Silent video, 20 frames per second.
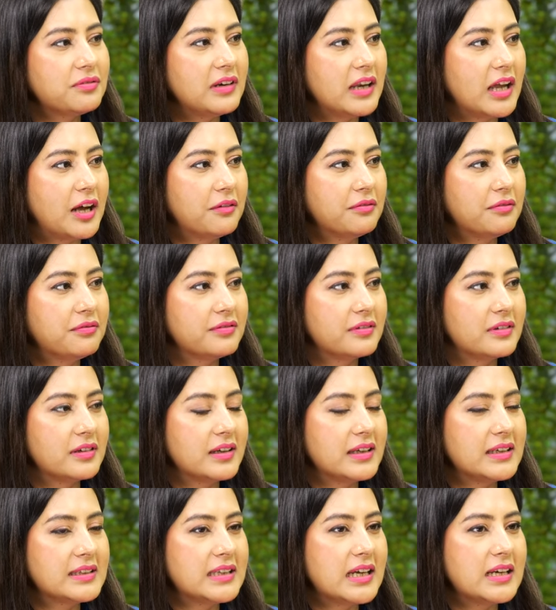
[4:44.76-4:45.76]
of love uh,
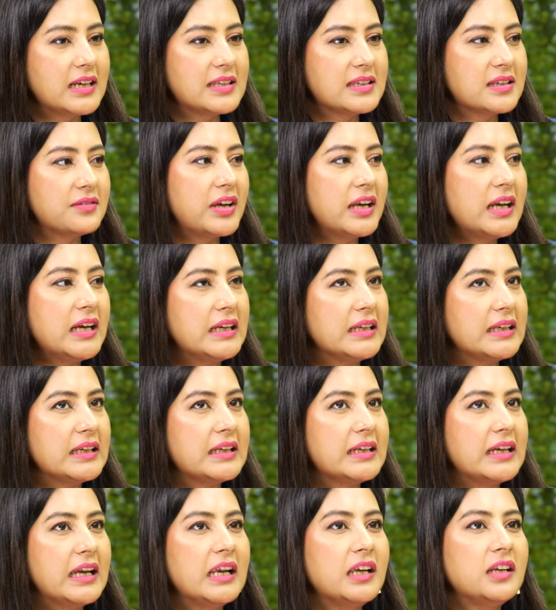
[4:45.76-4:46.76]
is that it's a very
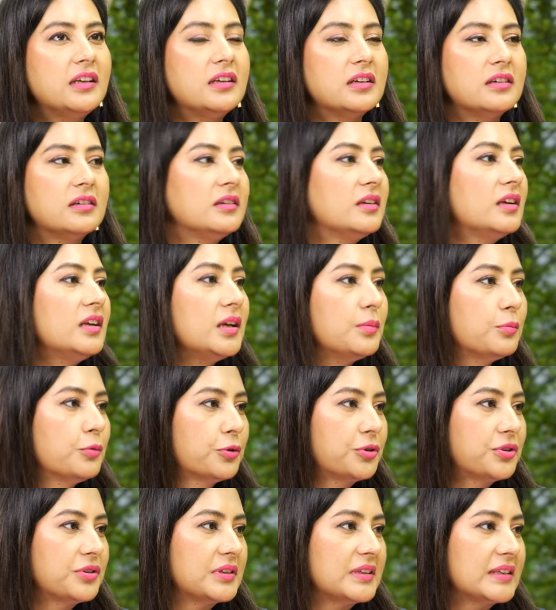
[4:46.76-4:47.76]
internal
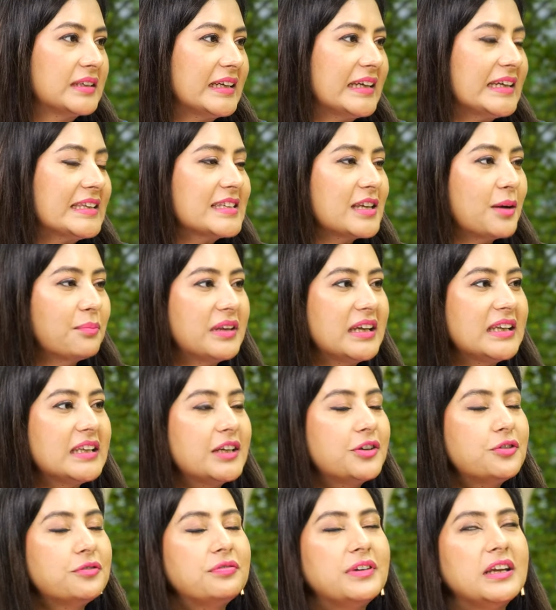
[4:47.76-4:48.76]
emotion. It's something
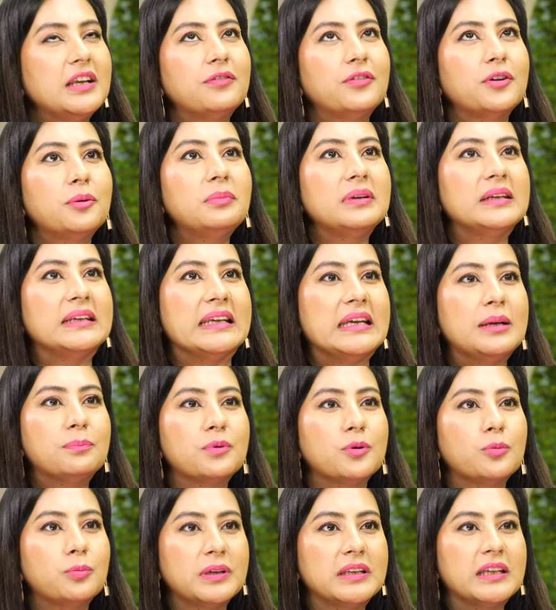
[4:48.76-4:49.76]
that you feel from deep
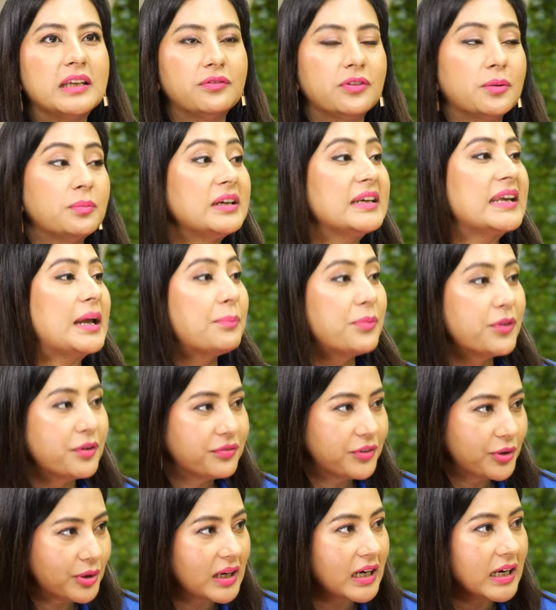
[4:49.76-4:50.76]
within, from the depth
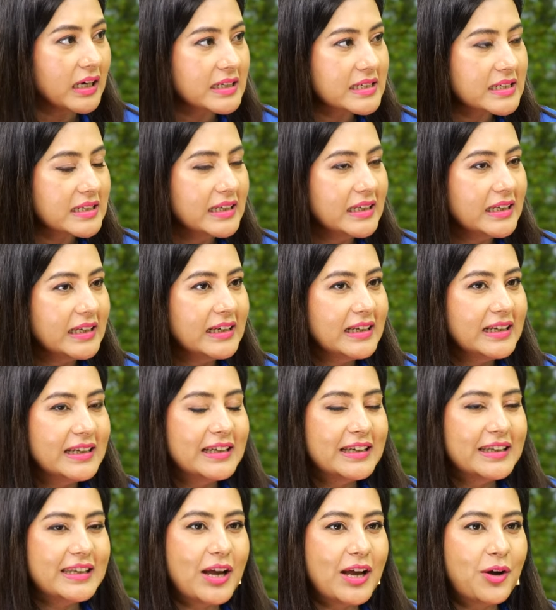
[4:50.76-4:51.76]
of your heart.
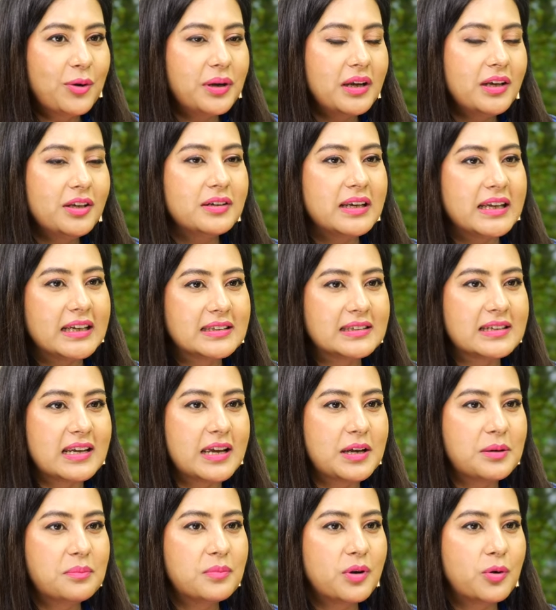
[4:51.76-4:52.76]
Now, in today's
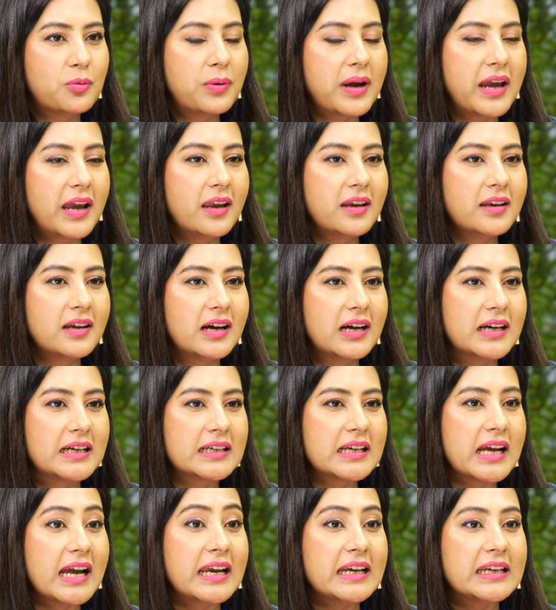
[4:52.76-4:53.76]
time, when our
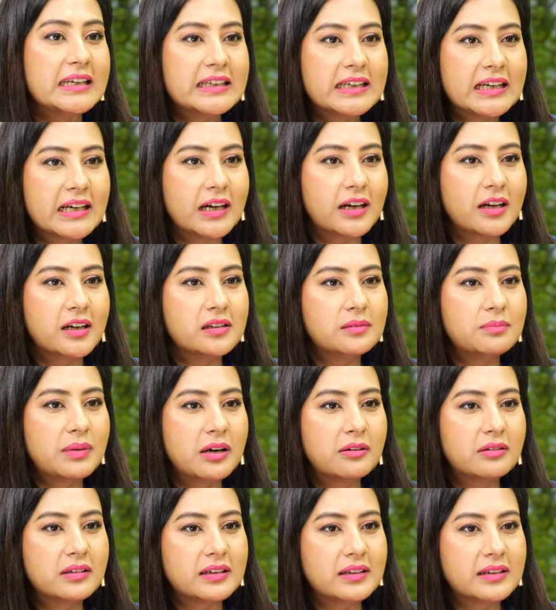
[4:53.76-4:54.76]
idea
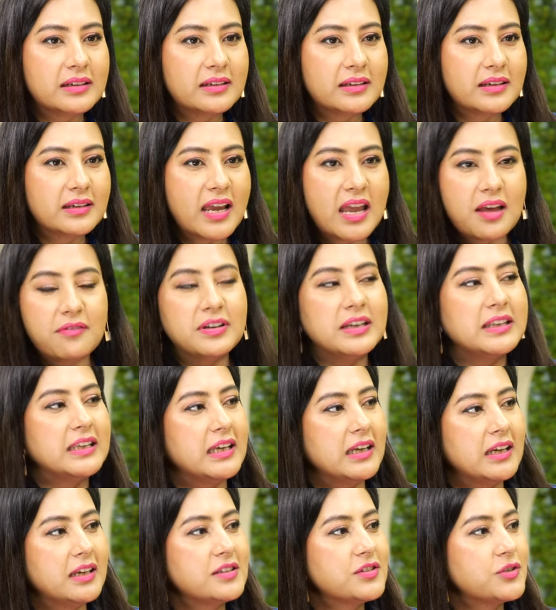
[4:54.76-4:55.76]
about
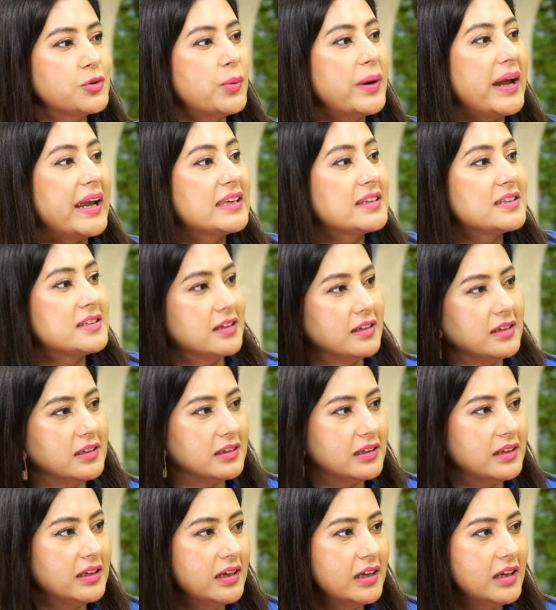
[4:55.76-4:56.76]
Everything is so
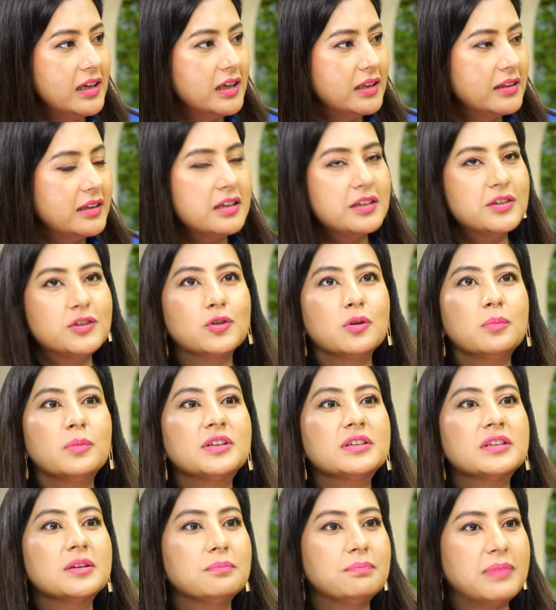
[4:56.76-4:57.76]
external. There is so
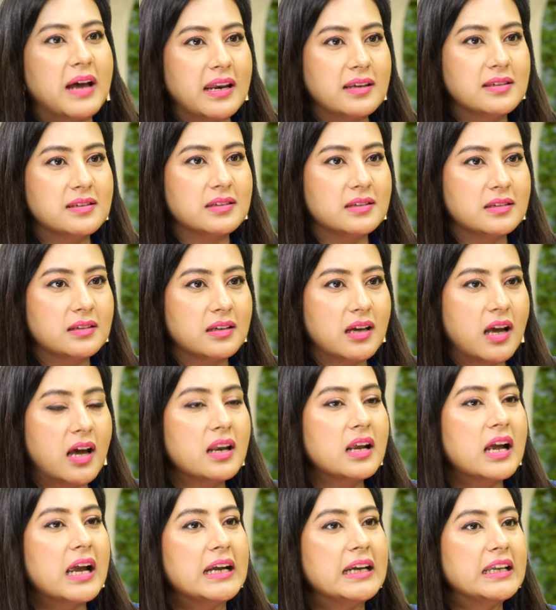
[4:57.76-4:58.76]
much comparison.
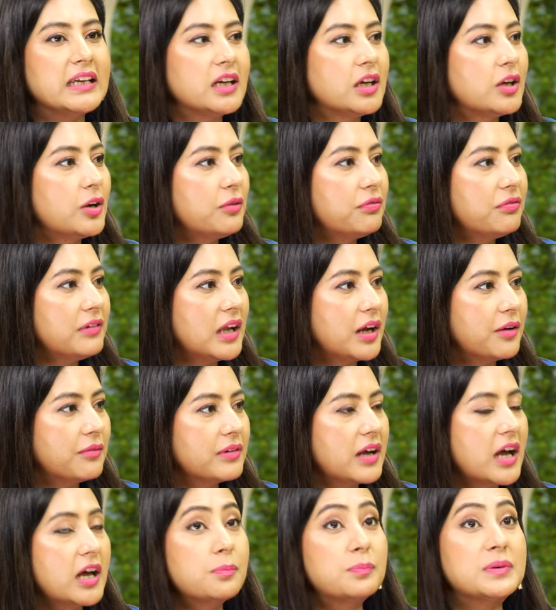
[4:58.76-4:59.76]
Our idea of love,
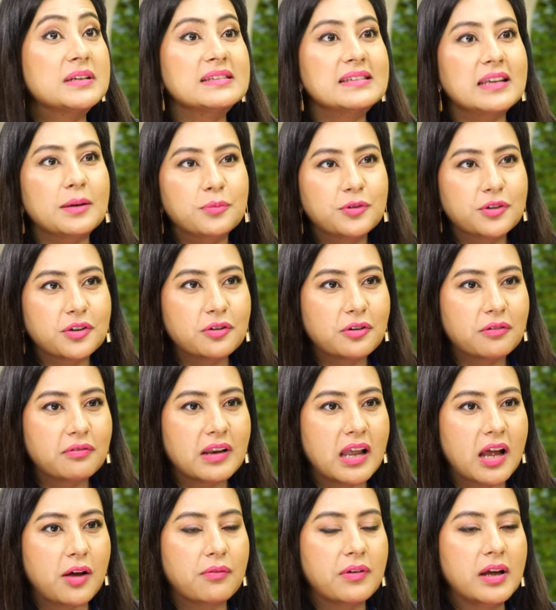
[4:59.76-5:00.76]
our perception of
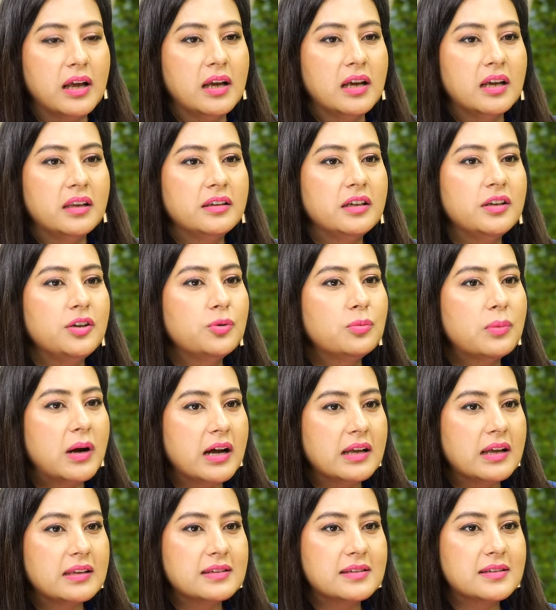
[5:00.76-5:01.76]
love, the
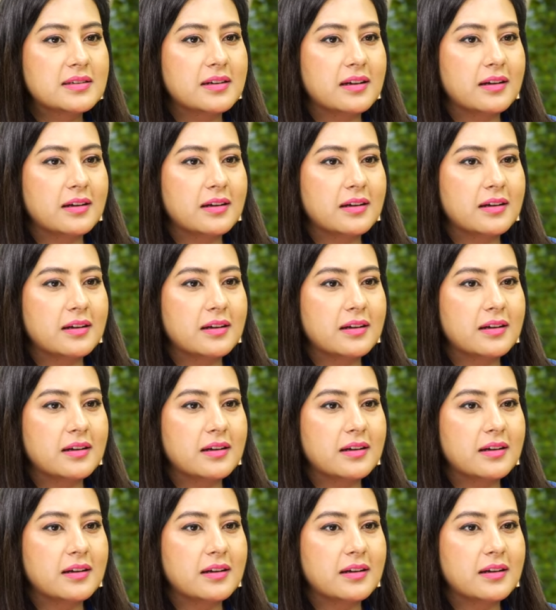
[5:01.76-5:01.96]
nuanced,